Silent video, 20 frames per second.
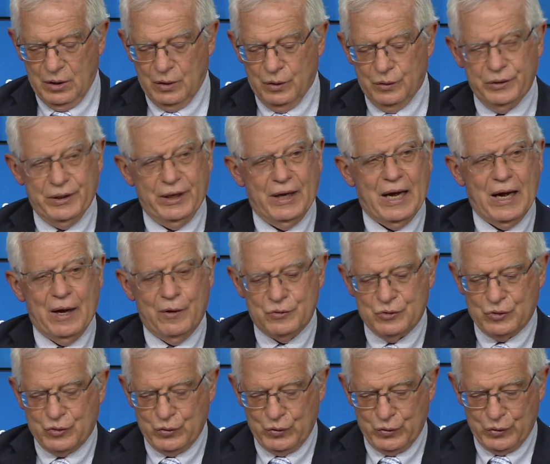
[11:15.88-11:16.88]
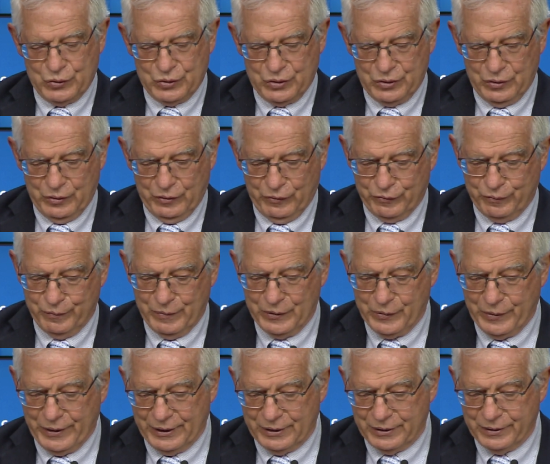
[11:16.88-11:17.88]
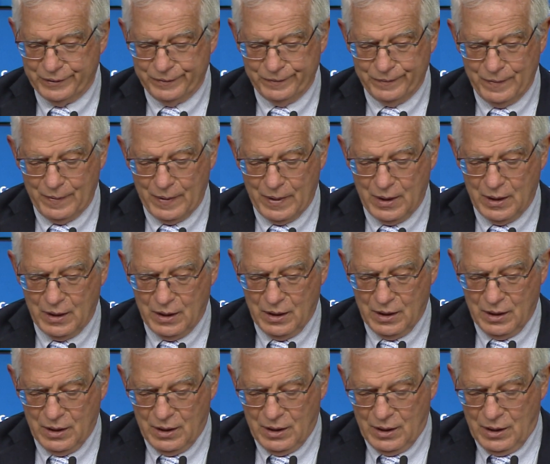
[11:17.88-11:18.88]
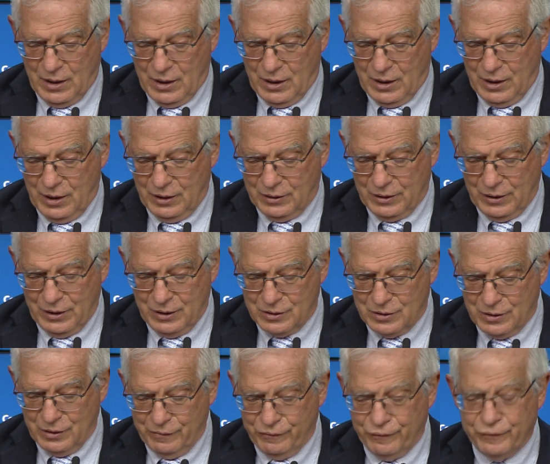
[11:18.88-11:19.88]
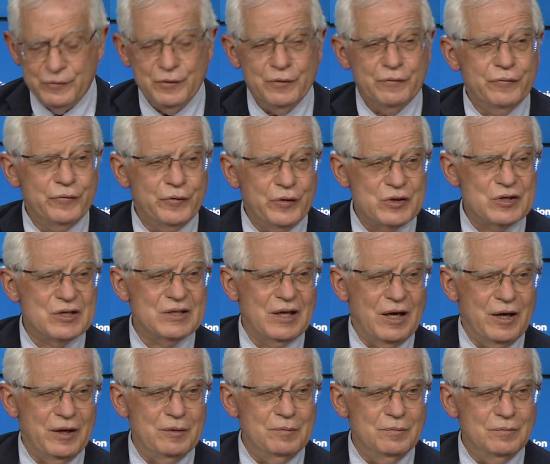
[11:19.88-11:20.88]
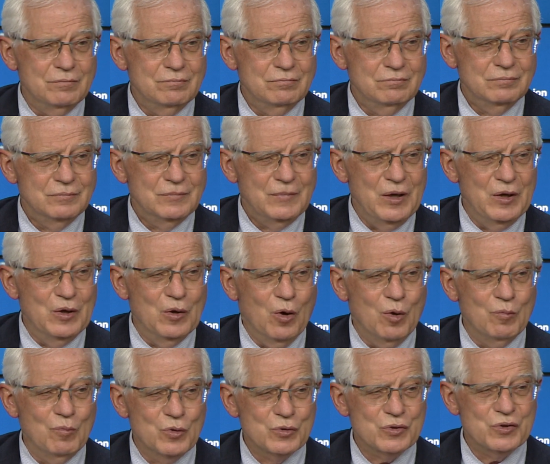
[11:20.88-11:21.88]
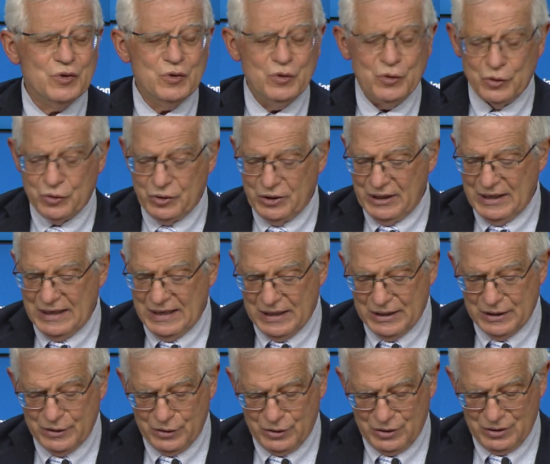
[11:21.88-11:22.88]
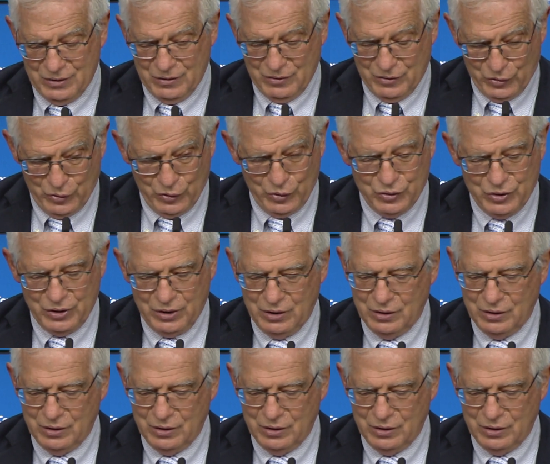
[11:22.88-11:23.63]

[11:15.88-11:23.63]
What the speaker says: on the outskirts of Madrid. It is the first time in almost 30 years that